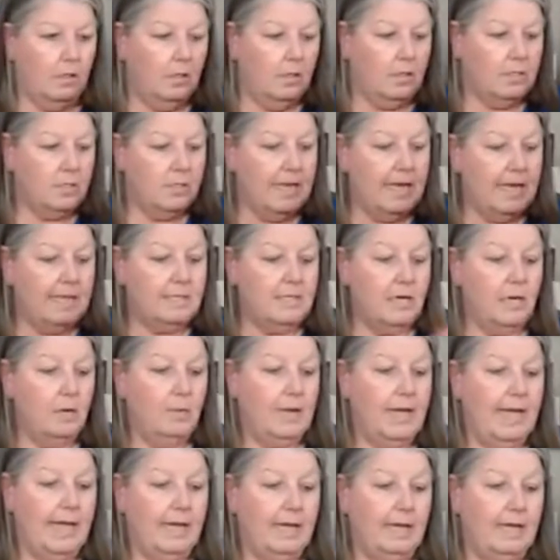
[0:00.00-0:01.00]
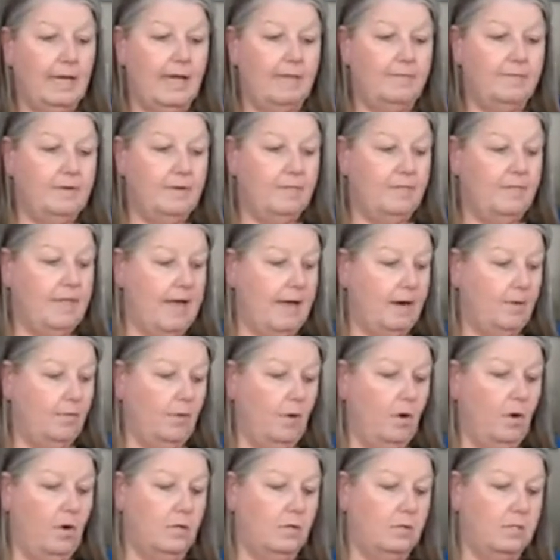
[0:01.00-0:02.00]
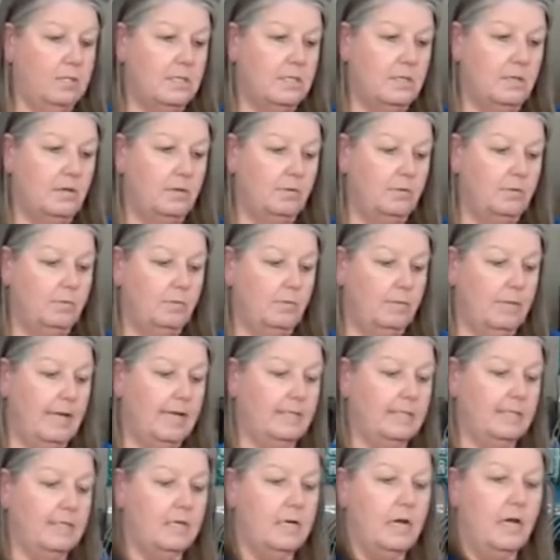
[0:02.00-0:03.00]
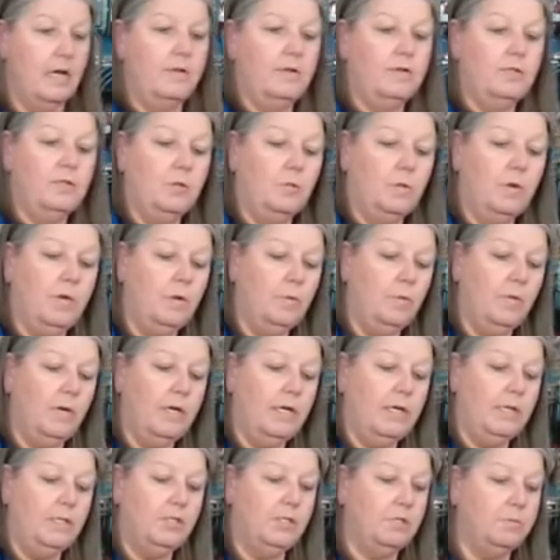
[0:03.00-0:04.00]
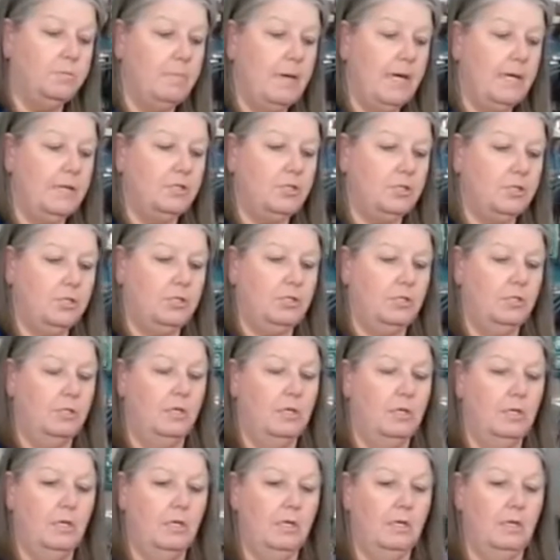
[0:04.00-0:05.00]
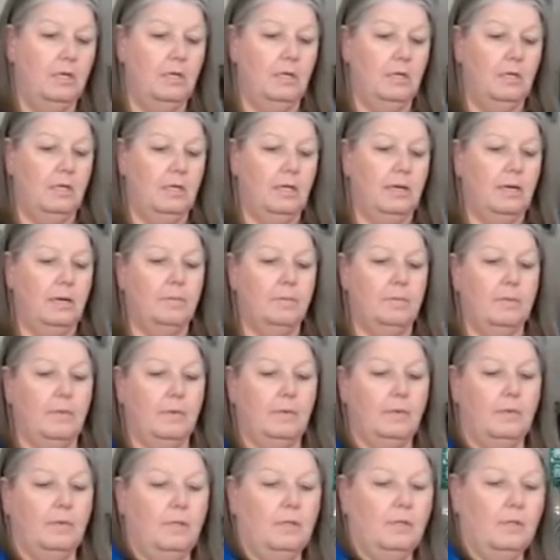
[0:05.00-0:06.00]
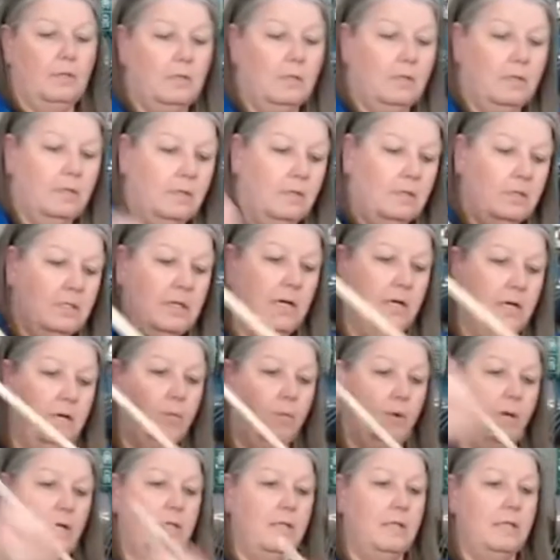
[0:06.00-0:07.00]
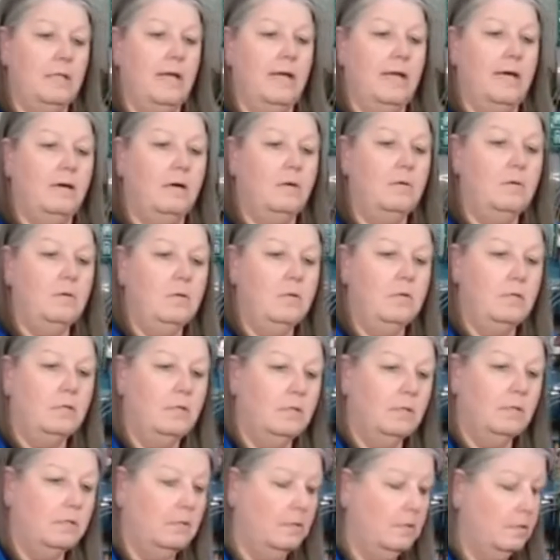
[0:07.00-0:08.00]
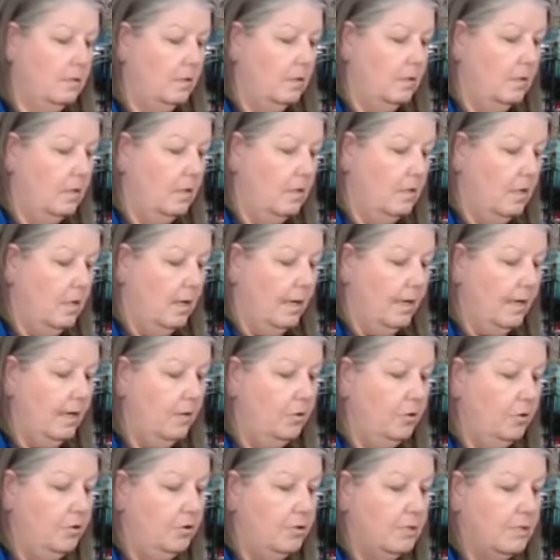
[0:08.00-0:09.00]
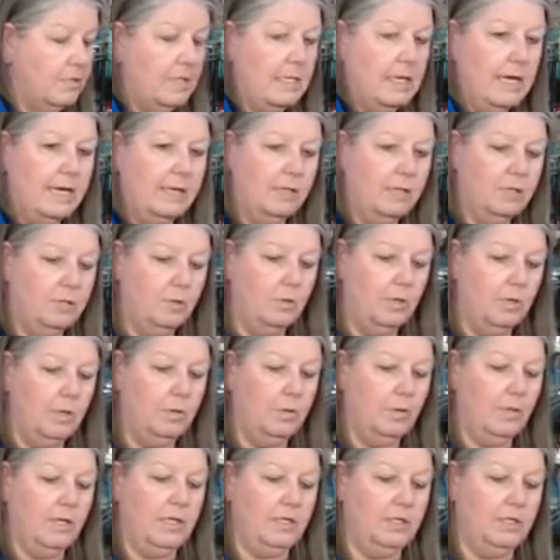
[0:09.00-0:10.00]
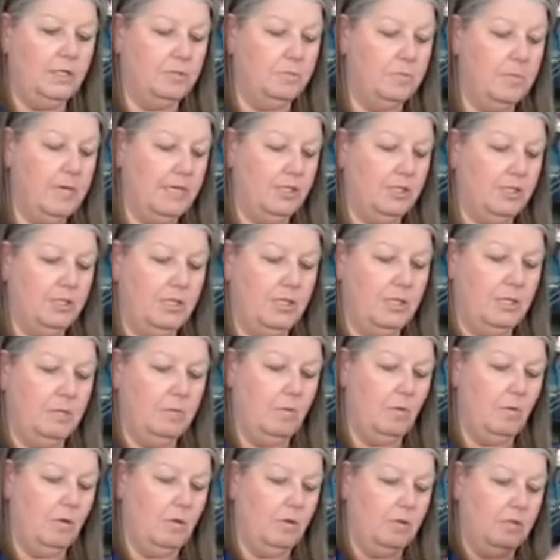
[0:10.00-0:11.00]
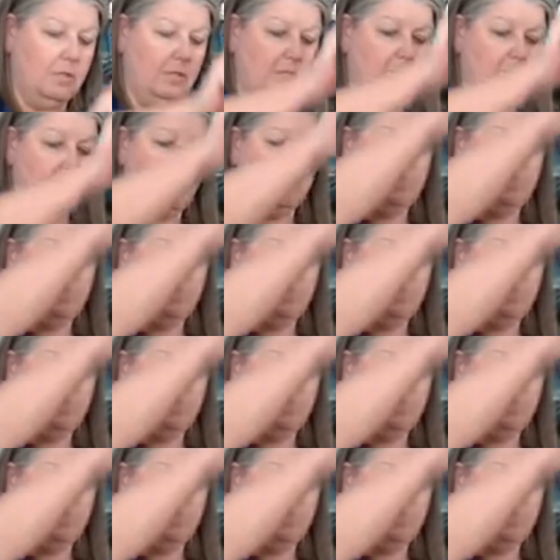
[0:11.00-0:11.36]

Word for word: so that's all we had left of that roll. So that's another 21 inch mesh that I'm done with now. I don't use a lot of 21 inch mesh anymore, so.